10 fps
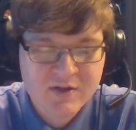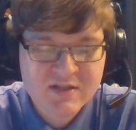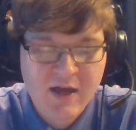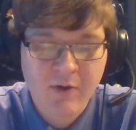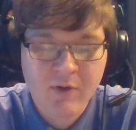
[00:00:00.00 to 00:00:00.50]

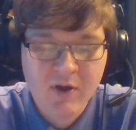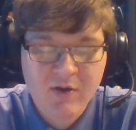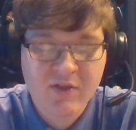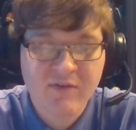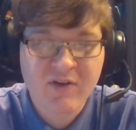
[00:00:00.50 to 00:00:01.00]
So,
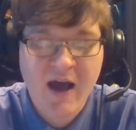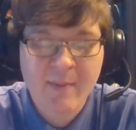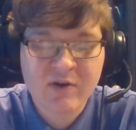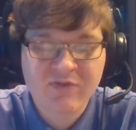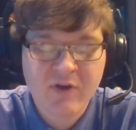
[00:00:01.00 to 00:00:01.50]
the
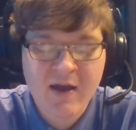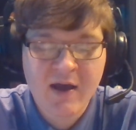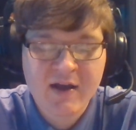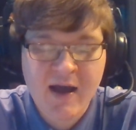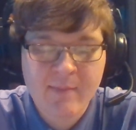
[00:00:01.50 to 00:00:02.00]
common
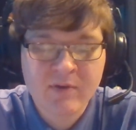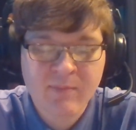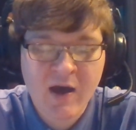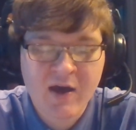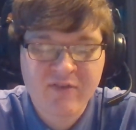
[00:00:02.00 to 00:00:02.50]

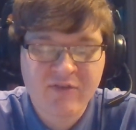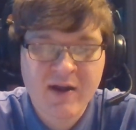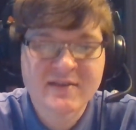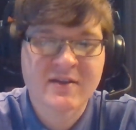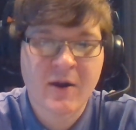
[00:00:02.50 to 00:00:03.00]

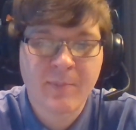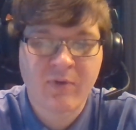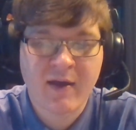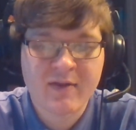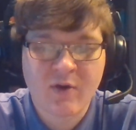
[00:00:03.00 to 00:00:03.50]
phrase in our
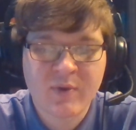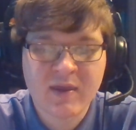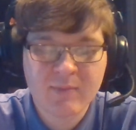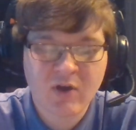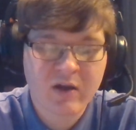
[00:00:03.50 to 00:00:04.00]
play that we
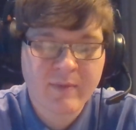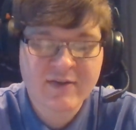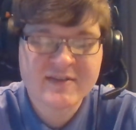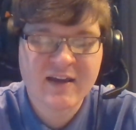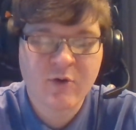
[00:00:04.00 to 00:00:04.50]
keep talking
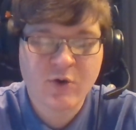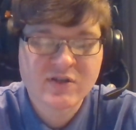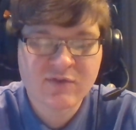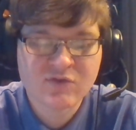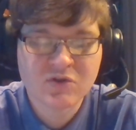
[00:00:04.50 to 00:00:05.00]
about is the
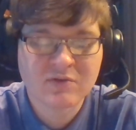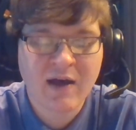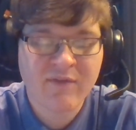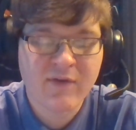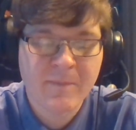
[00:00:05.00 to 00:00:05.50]
course of true
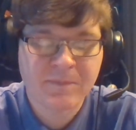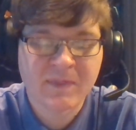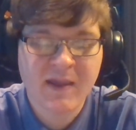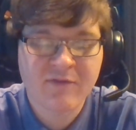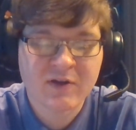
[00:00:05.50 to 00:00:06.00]
love
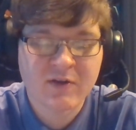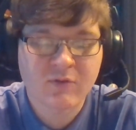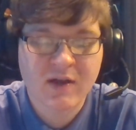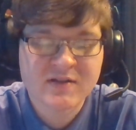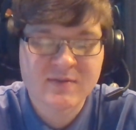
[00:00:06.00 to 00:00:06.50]
never
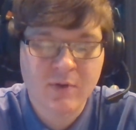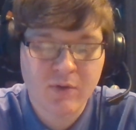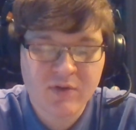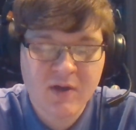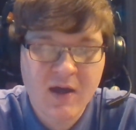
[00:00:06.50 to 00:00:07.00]
did run
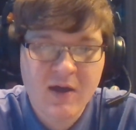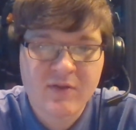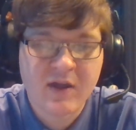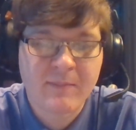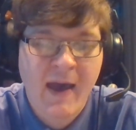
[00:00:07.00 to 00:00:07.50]
smooth.
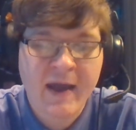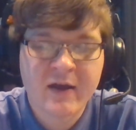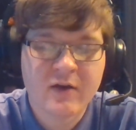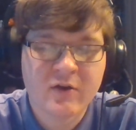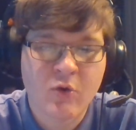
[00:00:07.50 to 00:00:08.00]
Think
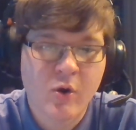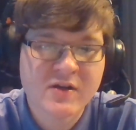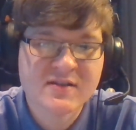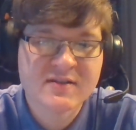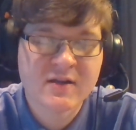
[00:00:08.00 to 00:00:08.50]
back,
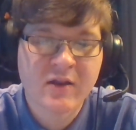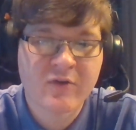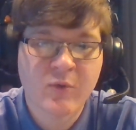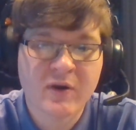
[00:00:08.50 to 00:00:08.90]
course is another